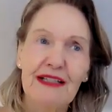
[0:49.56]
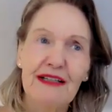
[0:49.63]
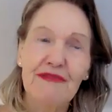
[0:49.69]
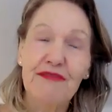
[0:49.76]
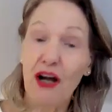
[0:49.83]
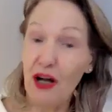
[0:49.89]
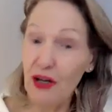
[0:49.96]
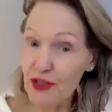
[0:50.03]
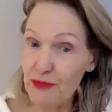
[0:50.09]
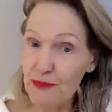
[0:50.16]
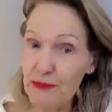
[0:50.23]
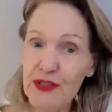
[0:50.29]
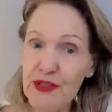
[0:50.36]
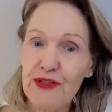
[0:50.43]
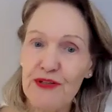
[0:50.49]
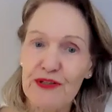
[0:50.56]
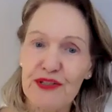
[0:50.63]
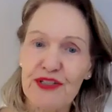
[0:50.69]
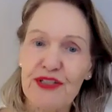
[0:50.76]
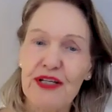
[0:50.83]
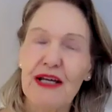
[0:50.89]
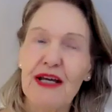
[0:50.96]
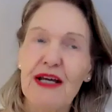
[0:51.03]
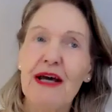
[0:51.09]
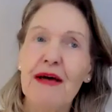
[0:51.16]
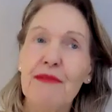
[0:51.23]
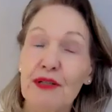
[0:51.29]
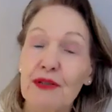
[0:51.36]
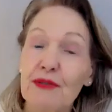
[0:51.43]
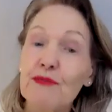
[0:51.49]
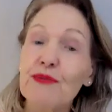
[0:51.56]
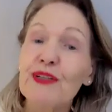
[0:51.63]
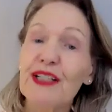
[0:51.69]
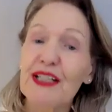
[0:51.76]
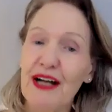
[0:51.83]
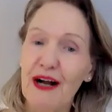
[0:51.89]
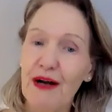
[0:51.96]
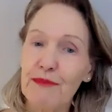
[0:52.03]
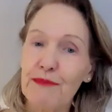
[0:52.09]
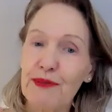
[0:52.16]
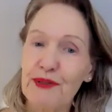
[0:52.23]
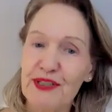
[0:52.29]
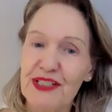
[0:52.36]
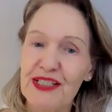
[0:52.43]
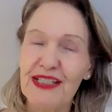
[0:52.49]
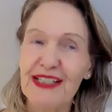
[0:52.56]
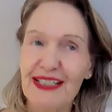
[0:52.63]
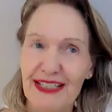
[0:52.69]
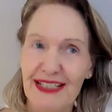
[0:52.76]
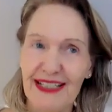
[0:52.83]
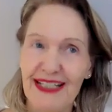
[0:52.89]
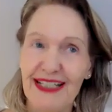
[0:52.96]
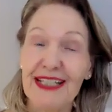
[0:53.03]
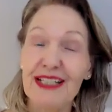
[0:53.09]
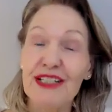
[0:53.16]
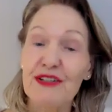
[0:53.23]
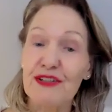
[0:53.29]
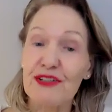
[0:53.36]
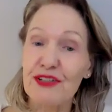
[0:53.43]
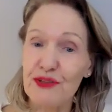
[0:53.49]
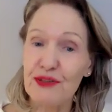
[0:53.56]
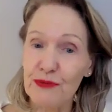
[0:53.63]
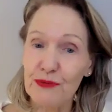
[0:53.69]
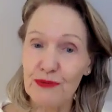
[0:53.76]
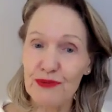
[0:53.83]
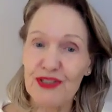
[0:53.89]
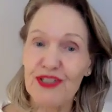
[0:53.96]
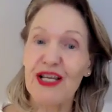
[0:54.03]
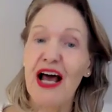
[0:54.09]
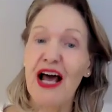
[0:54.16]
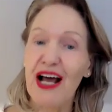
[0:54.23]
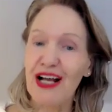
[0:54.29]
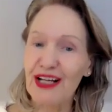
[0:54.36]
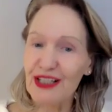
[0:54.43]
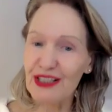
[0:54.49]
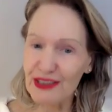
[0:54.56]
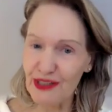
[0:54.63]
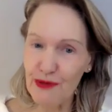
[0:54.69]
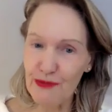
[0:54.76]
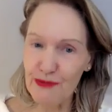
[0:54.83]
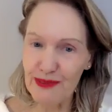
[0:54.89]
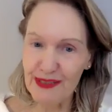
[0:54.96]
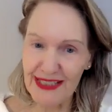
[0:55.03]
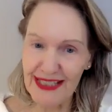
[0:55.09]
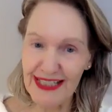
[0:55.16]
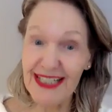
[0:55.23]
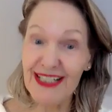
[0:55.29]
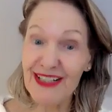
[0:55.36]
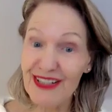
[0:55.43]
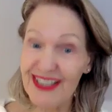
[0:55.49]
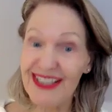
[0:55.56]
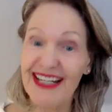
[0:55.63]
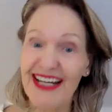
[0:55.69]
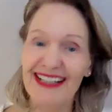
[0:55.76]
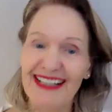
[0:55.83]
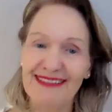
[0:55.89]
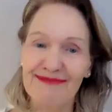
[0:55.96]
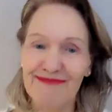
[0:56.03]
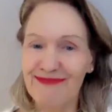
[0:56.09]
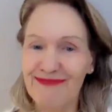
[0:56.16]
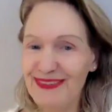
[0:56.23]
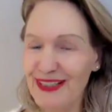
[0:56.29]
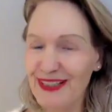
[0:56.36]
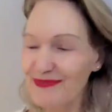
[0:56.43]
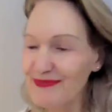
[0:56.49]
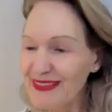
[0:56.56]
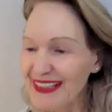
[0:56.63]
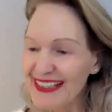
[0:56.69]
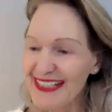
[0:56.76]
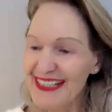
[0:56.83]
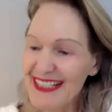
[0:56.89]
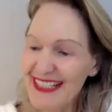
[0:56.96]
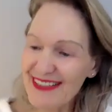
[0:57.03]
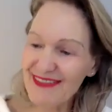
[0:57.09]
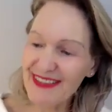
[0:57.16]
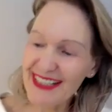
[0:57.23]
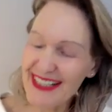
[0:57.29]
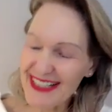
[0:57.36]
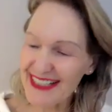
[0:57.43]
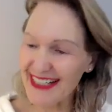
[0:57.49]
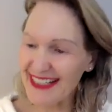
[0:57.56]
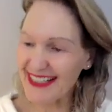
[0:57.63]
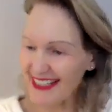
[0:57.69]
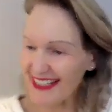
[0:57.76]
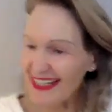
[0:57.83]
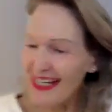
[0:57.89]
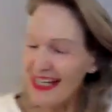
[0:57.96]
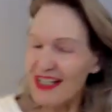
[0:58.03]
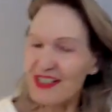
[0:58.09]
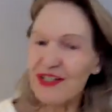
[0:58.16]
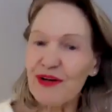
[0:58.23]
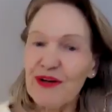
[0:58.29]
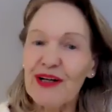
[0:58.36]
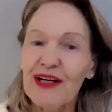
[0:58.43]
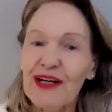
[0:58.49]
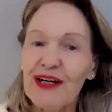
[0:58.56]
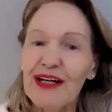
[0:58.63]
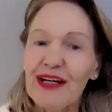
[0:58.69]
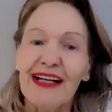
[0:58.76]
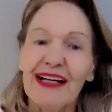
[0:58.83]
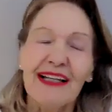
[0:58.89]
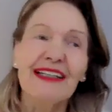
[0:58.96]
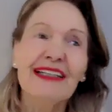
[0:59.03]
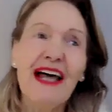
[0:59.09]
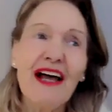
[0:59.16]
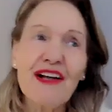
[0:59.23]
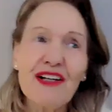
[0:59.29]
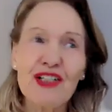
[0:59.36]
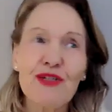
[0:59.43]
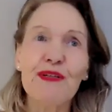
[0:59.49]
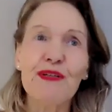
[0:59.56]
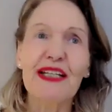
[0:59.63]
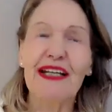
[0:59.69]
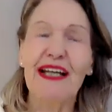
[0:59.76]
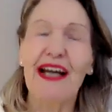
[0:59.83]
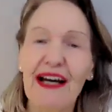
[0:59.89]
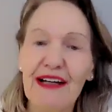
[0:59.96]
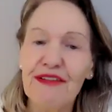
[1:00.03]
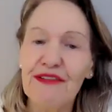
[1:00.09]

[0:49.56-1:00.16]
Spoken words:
for entrepreneurs, but we are putting this into schools globally today. So this is really exciting. So last week, I